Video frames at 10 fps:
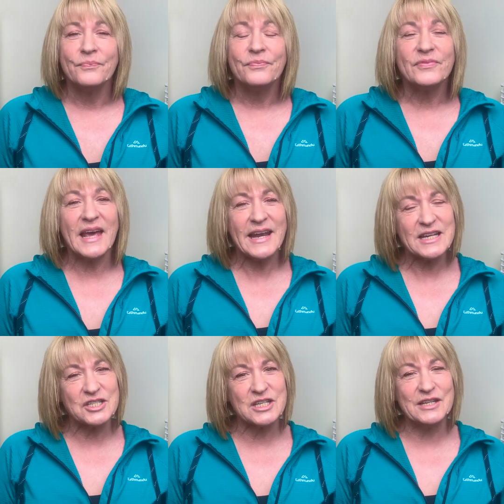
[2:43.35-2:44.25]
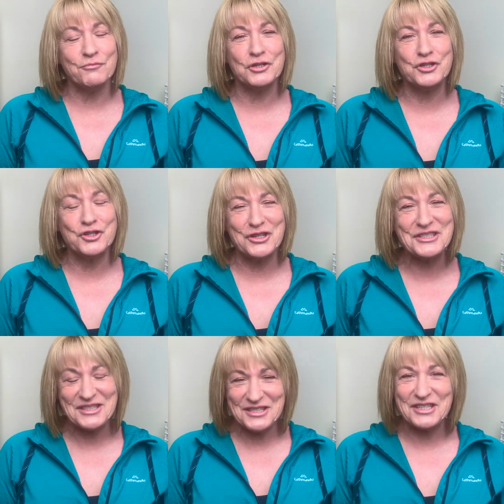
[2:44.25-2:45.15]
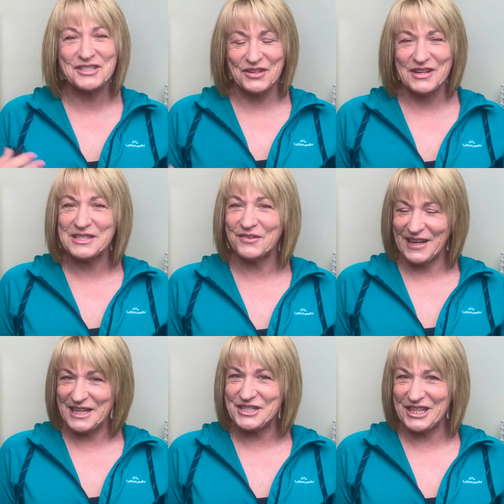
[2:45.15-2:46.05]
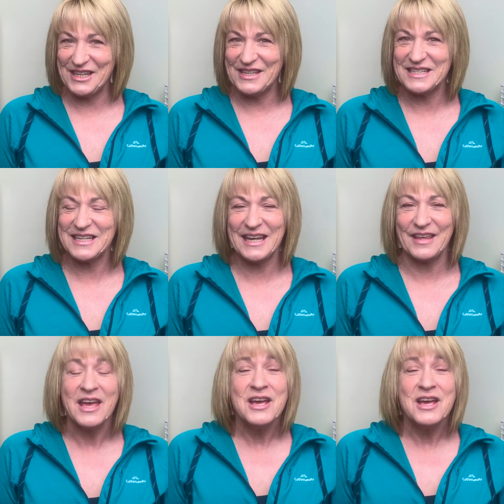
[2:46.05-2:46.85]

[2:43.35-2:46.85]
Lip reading: that actually reduces the signs of aging in the teeth.